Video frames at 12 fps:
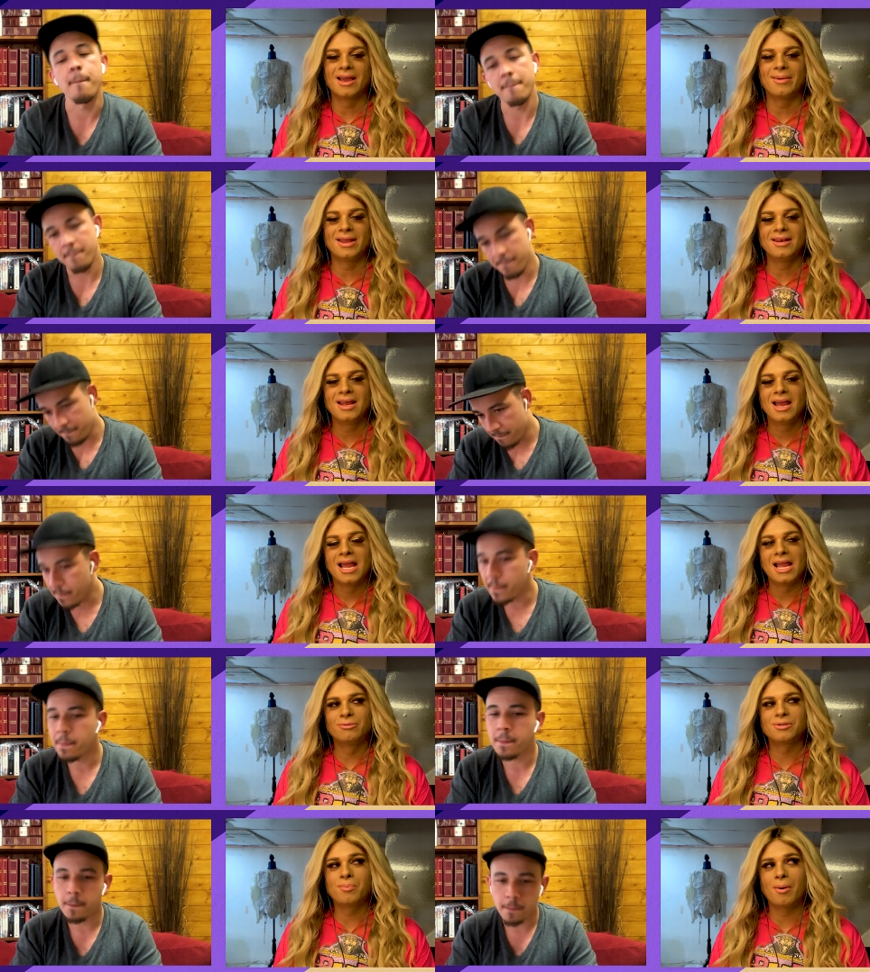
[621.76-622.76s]
Speaker 1: yeah. I mean, it
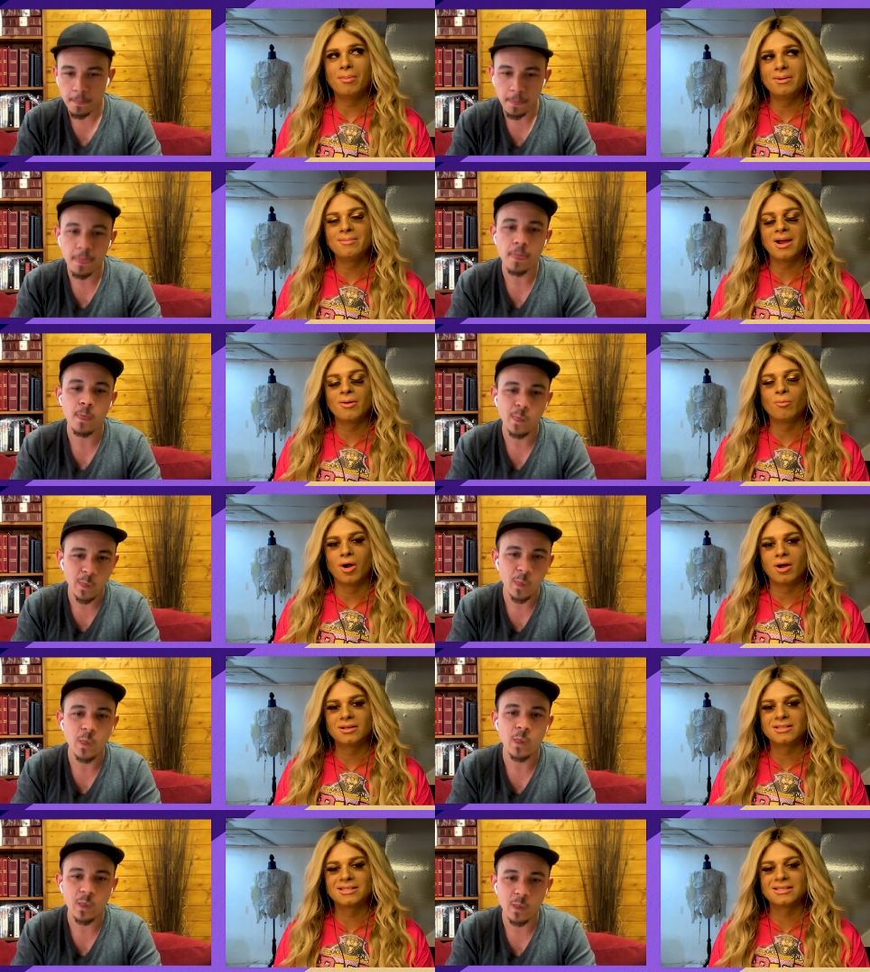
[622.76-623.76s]
was probably my
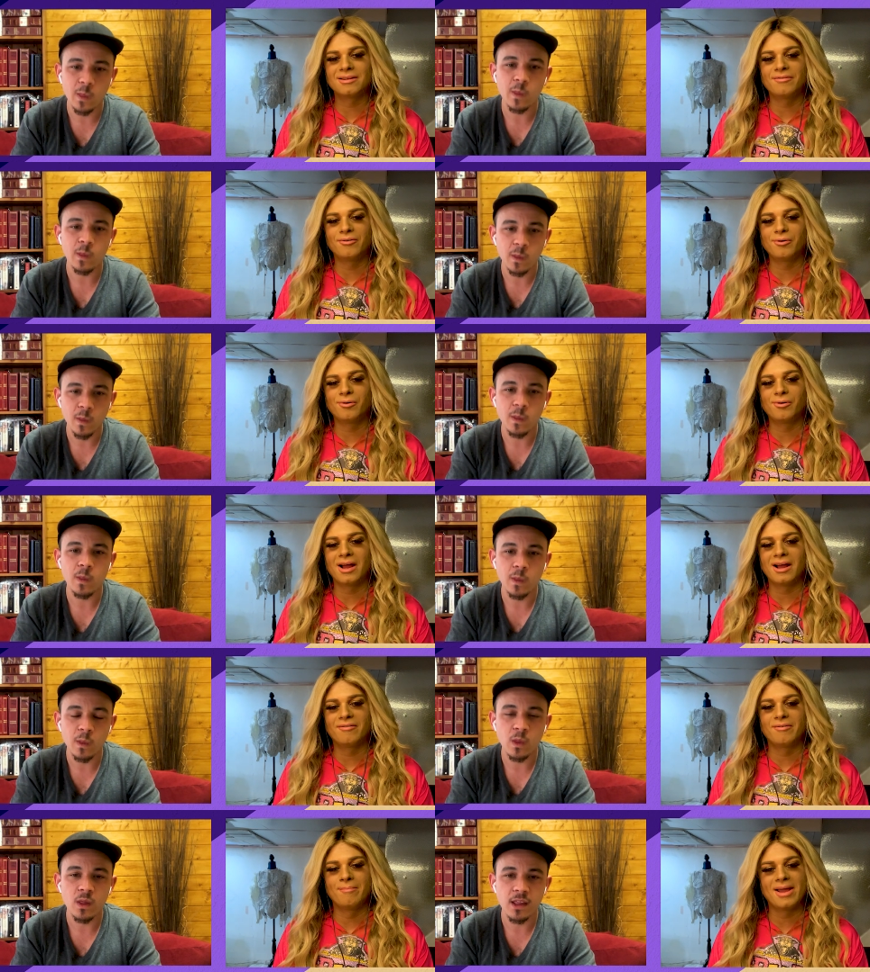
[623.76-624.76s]
worst for uh,
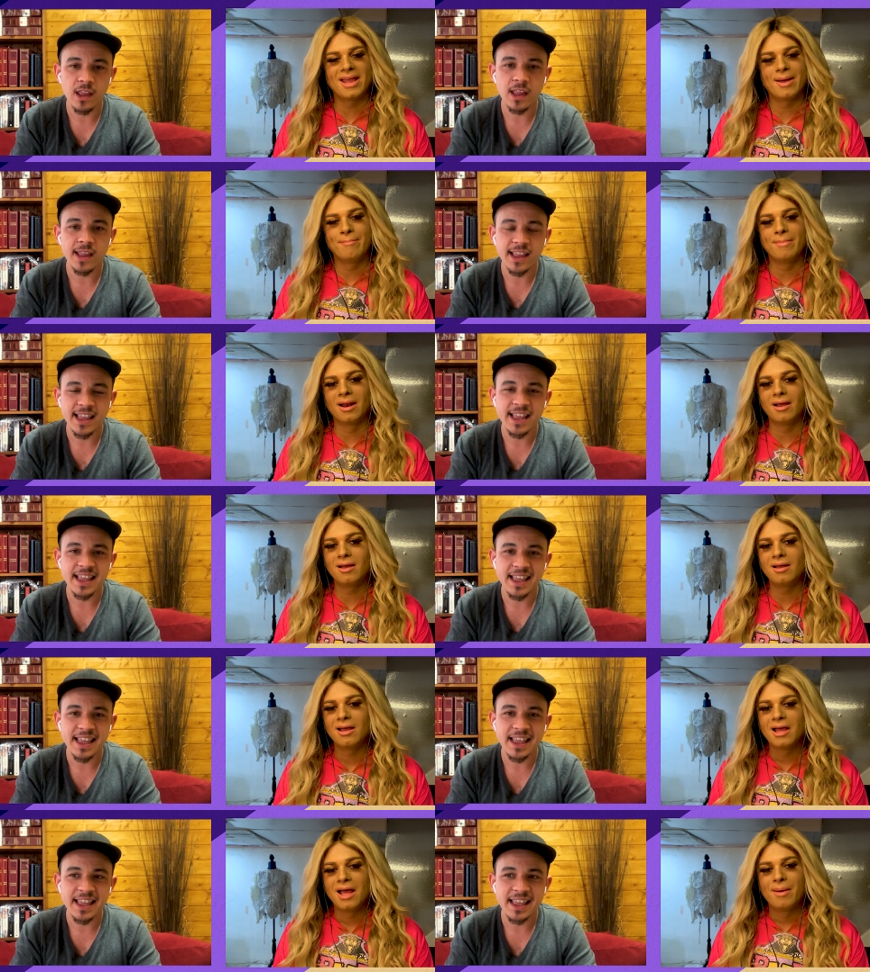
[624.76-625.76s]
for Mayhem Miller.
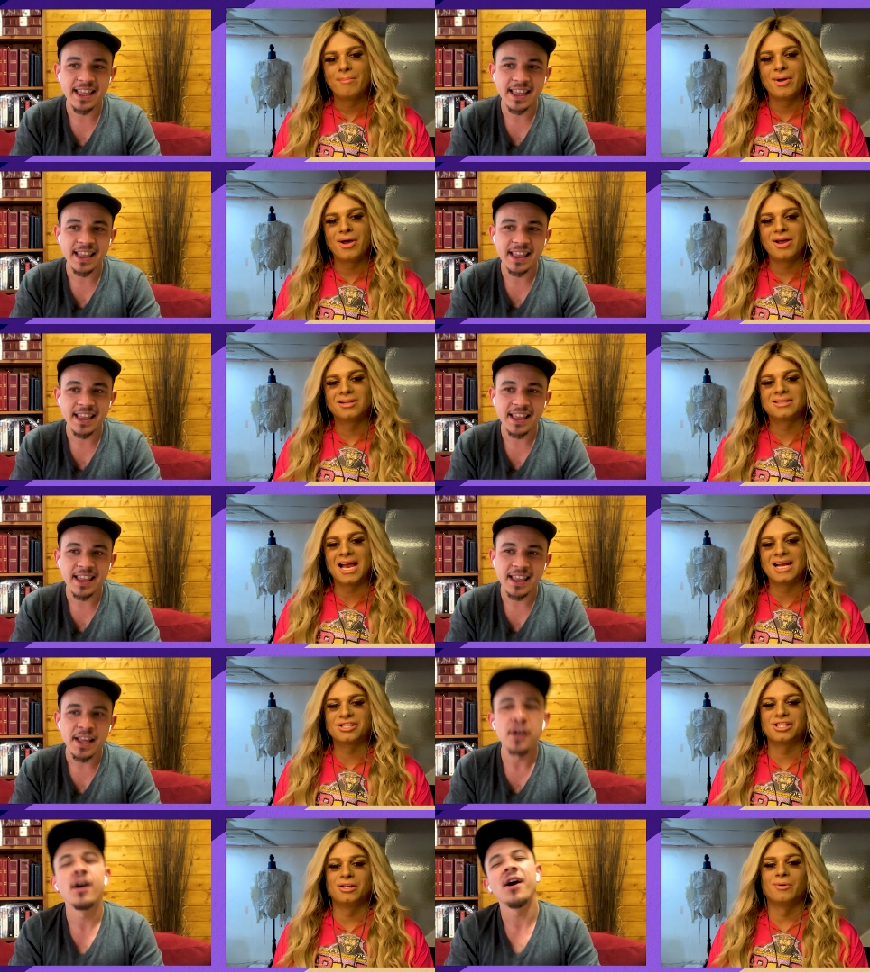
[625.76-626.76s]
But
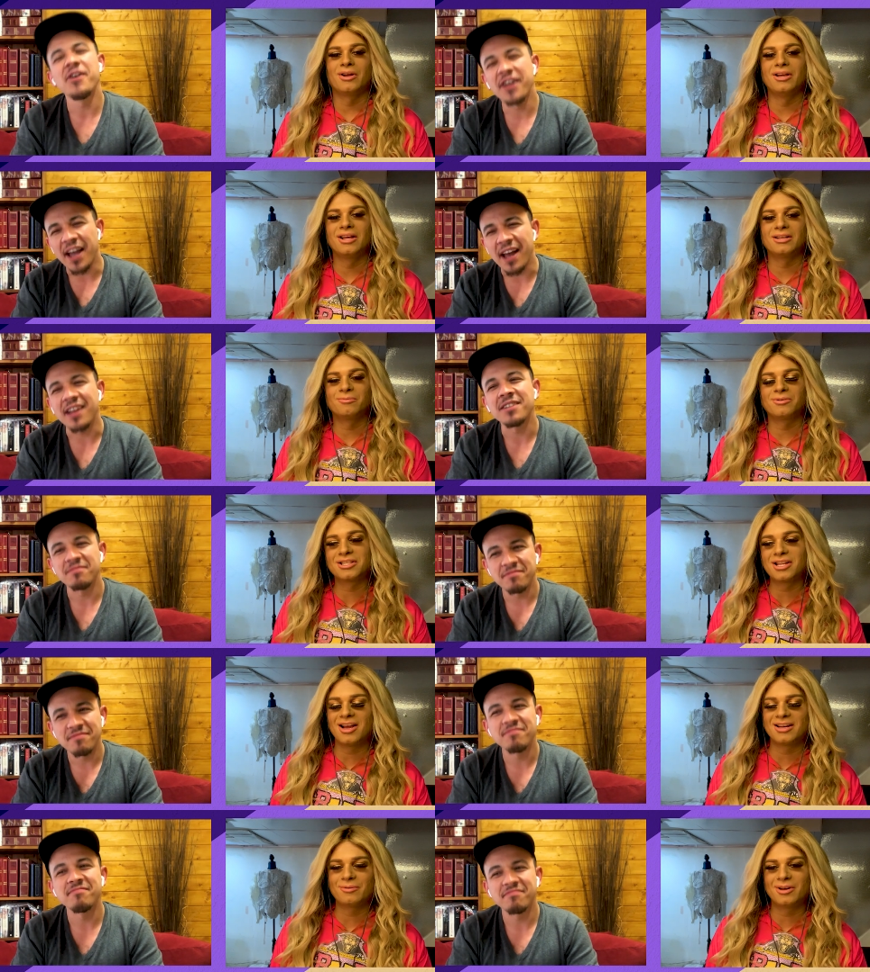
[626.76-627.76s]
actually, when I
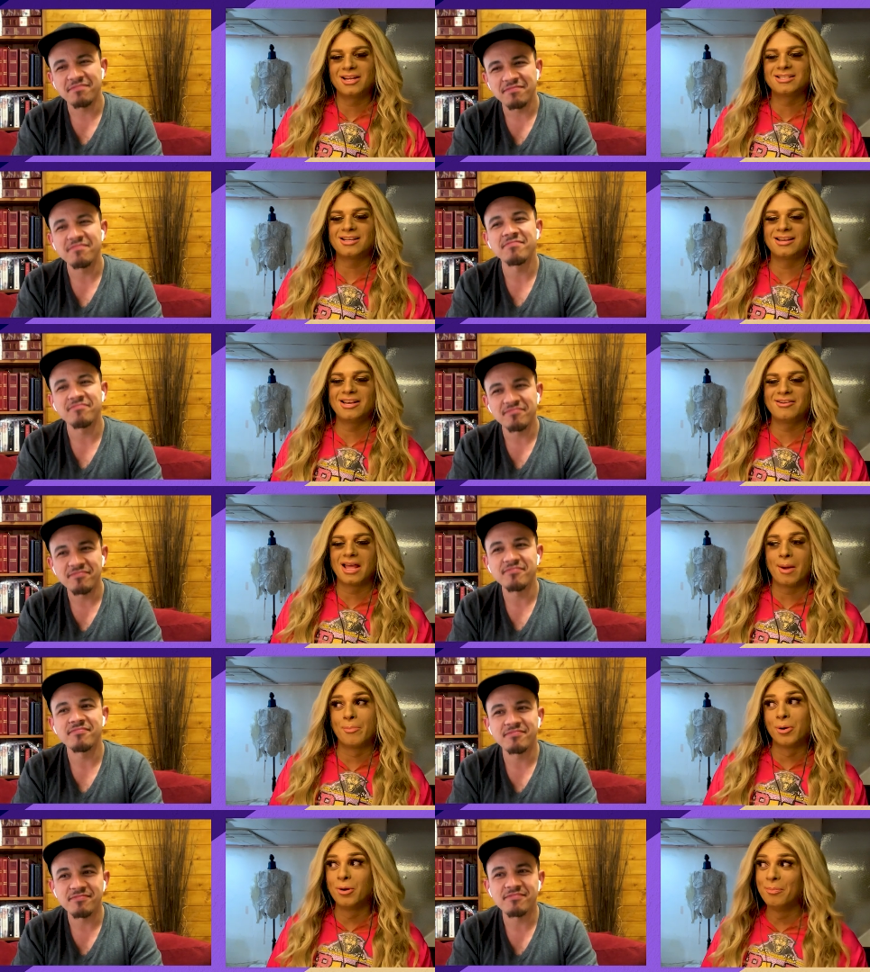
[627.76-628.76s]
started when I started hearing that
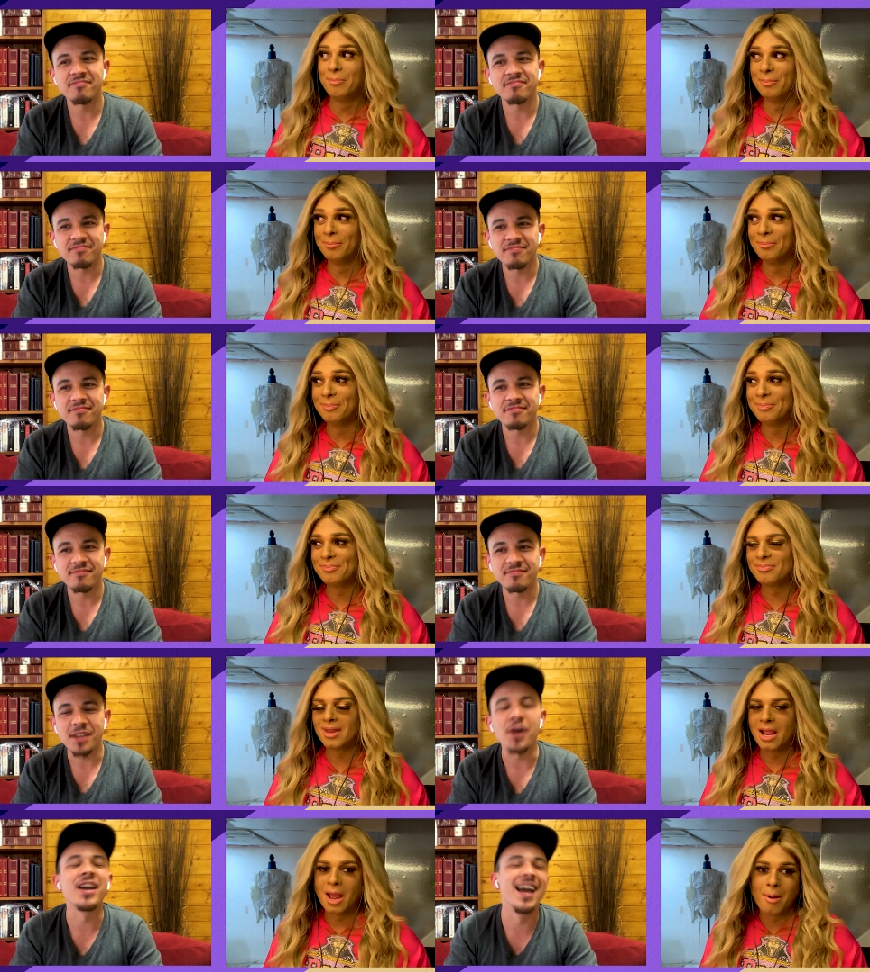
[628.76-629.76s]

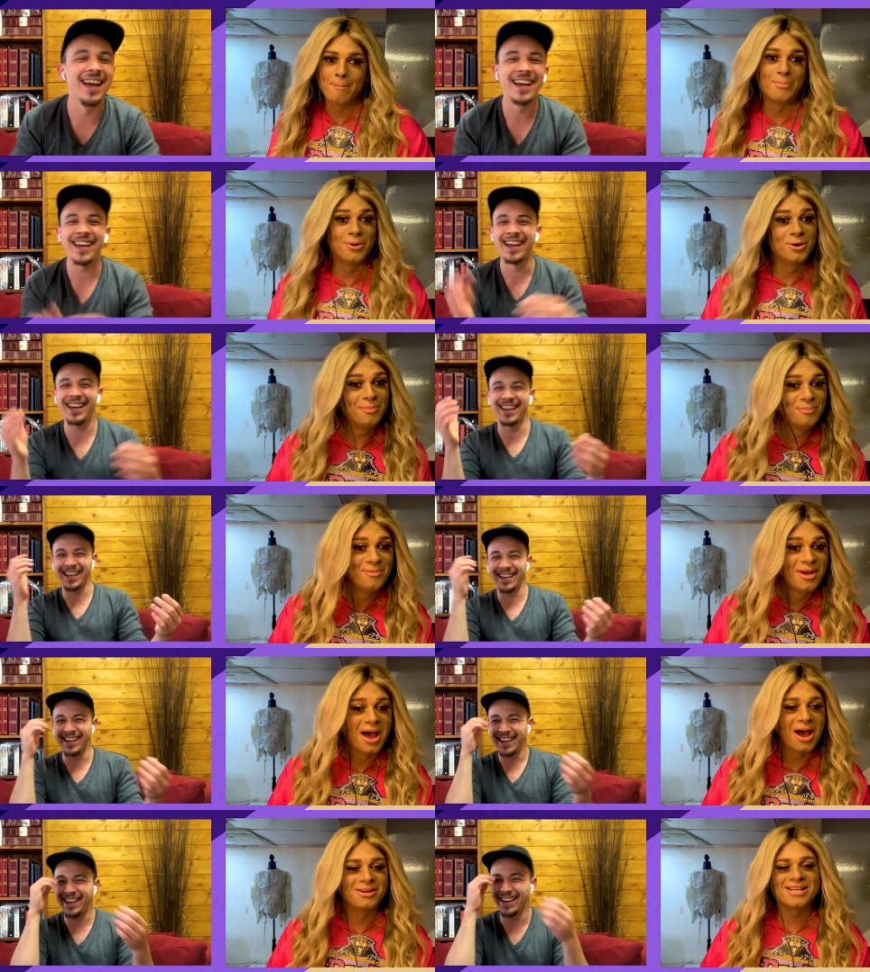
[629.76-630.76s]
I
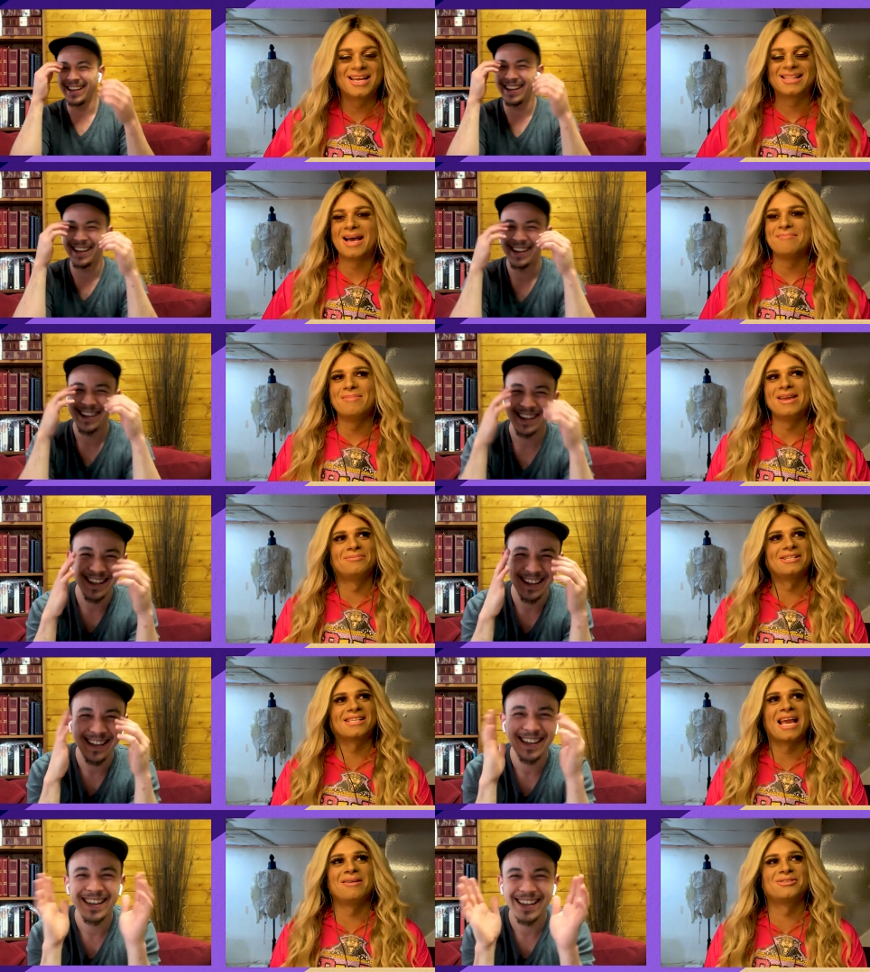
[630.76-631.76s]
was like, that meme
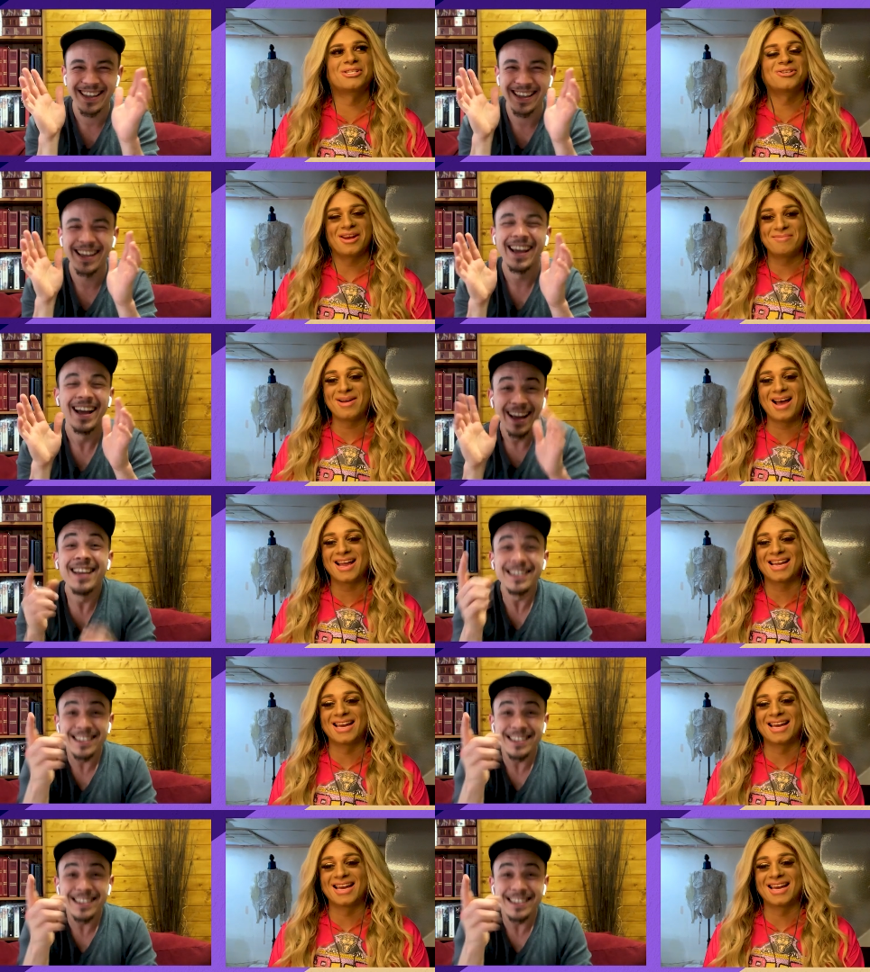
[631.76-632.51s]
just came straight back.